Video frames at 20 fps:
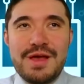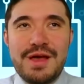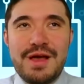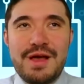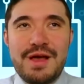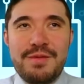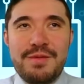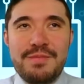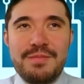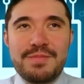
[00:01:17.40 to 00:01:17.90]

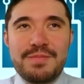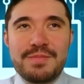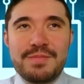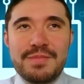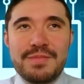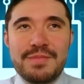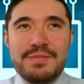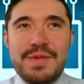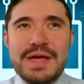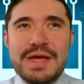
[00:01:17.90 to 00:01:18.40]
um,
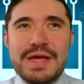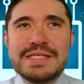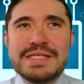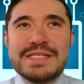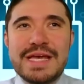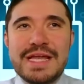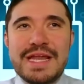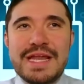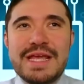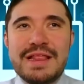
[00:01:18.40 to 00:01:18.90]
mind
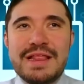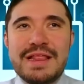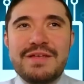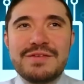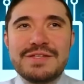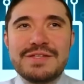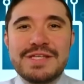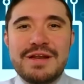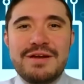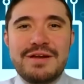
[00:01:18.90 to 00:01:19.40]
setting and
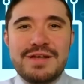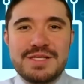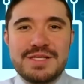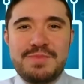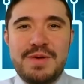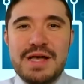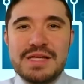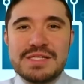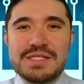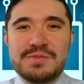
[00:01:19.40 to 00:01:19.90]
level setting as
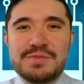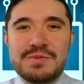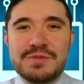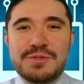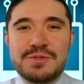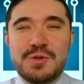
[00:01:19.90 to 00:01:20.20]
possible,